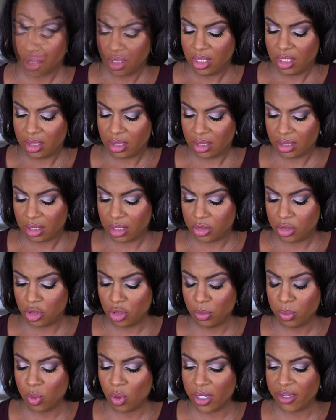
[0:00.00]
This is the
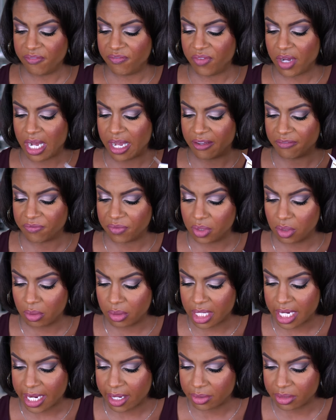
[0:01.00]
2.5
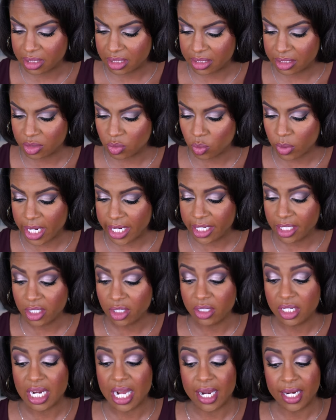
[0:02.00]
fluid ounces,
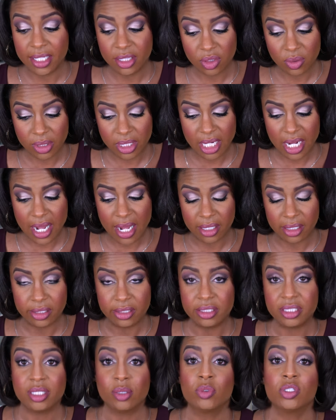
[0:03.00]
regular
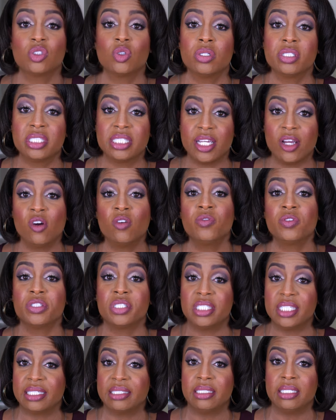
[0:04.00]
$93. It was on sale for
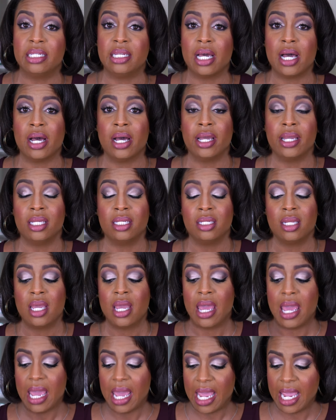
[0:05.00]
69 dollars
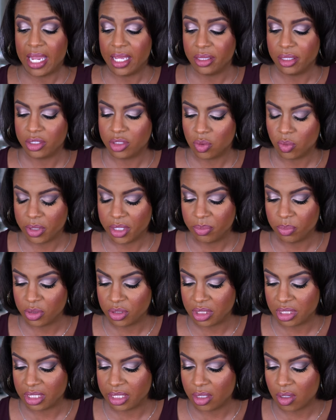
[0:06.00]
and the
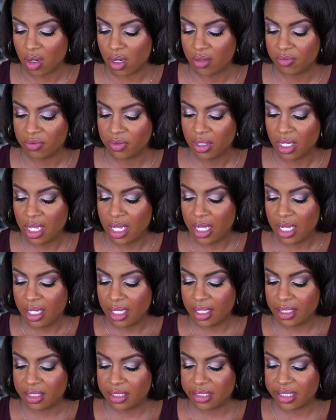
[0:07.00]
20% off.
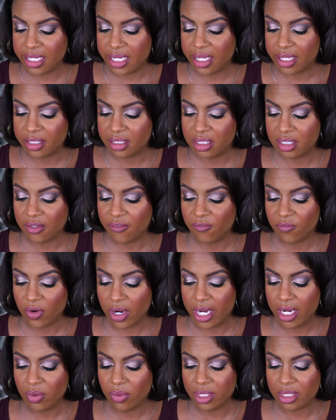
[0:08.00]
It says the
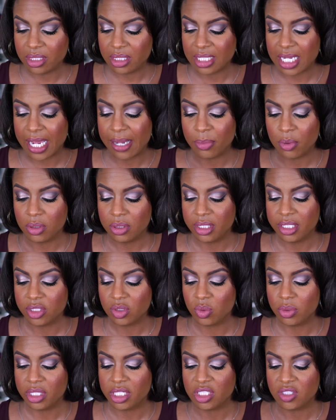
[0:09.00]
fragrance type on
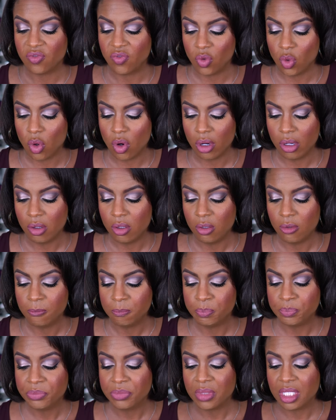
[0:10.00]
this one is floral.
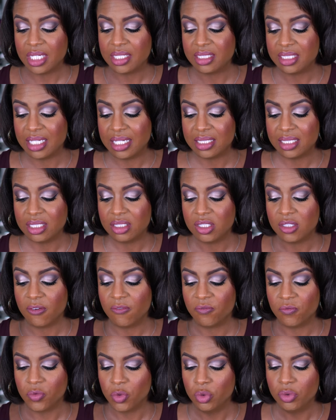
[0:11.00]
It says it's a
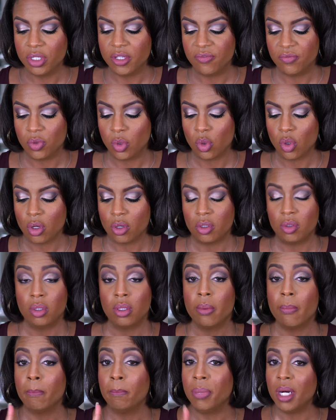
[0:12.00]
fruity
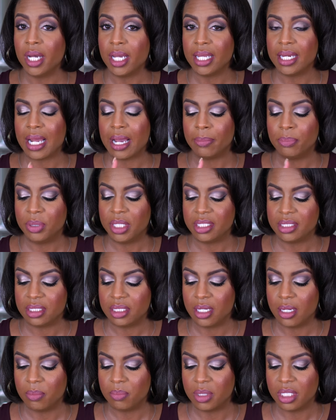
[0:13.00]
floral, but I picked
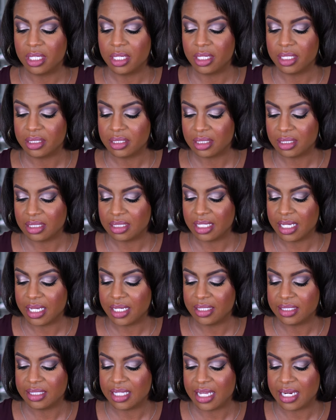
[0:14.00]
it up because it
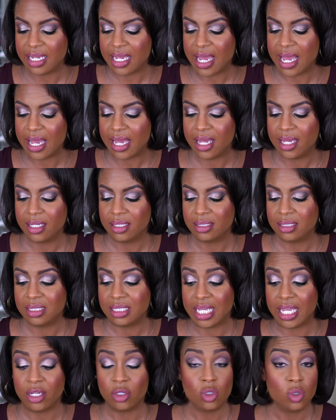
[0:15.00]
says that it has
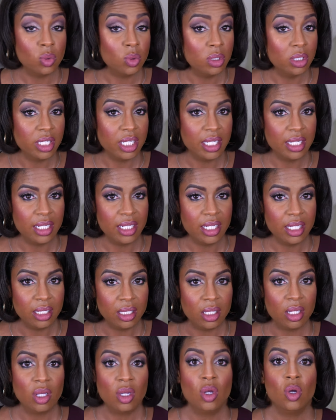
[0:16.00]
sandalwood in
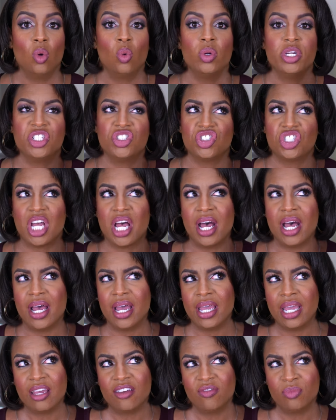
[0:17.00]
it, which
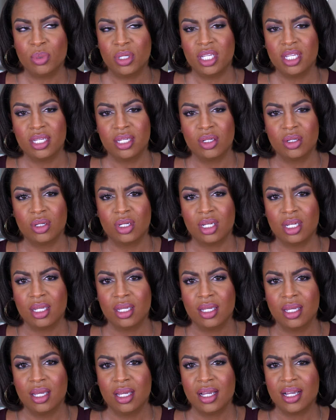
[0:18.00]
I have been
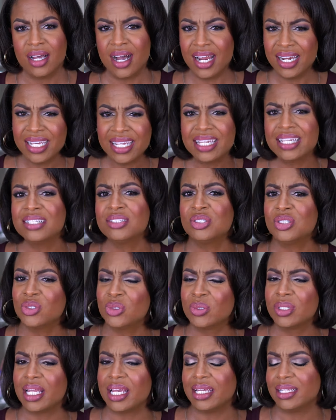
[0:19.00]
kind of
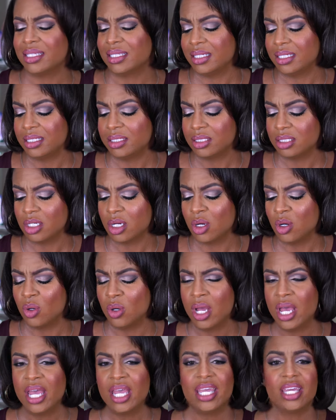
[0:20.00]
into lately.
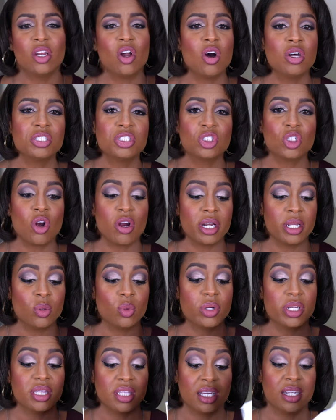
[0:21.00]
So it all started
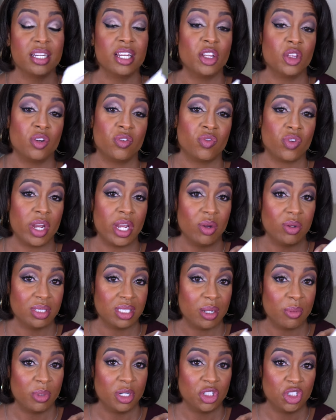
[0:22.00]
with another
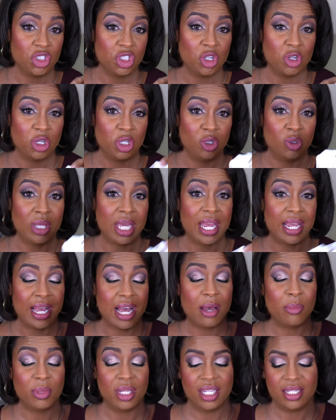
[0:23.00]
fragrance I'm going to show you that
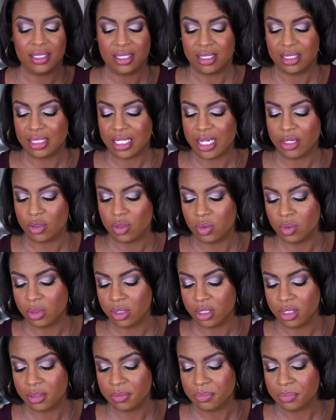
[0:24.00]
got me into
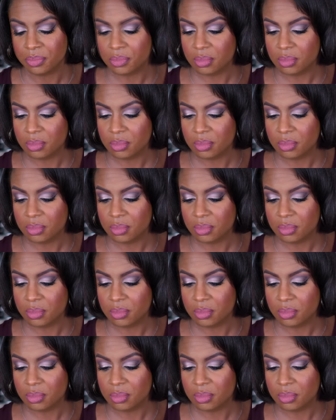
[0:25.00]
sandalwood.